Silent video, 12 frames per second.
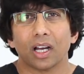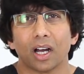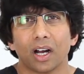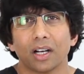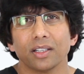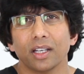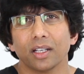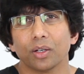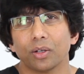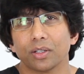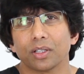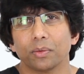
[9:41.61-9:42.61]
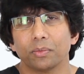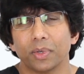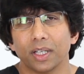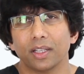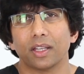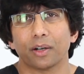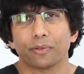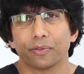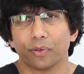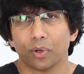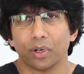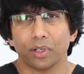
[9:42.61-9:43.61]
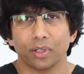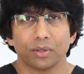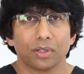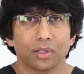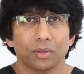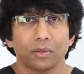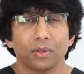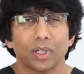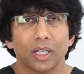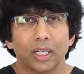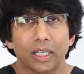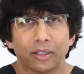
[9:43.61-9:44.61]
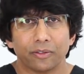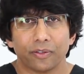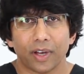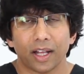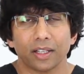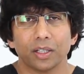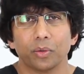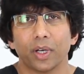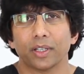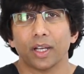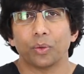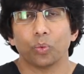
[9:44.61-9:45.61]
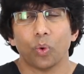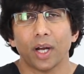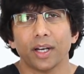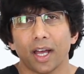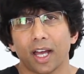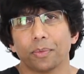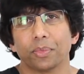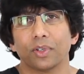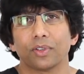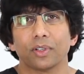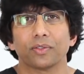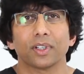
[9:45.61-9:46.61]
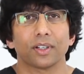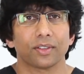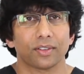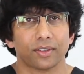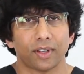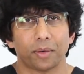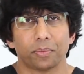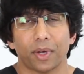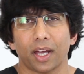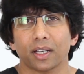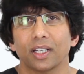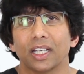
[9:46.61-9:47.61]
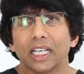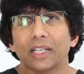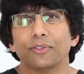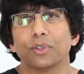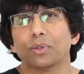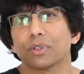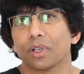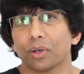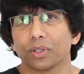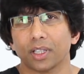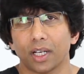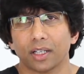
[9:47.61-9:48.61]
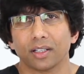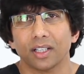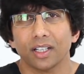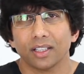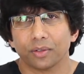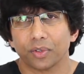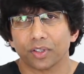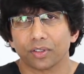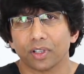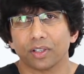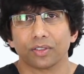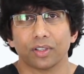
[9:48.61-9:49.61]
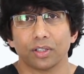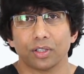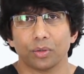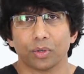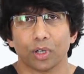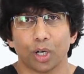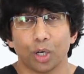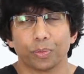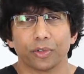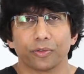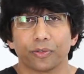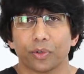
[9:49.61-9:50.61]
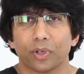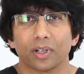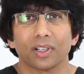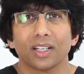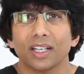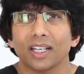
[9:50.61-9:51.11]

Are they going to be there for you to evaluate, and what happens if there's a setback, if you don't get the results that you were hoping for?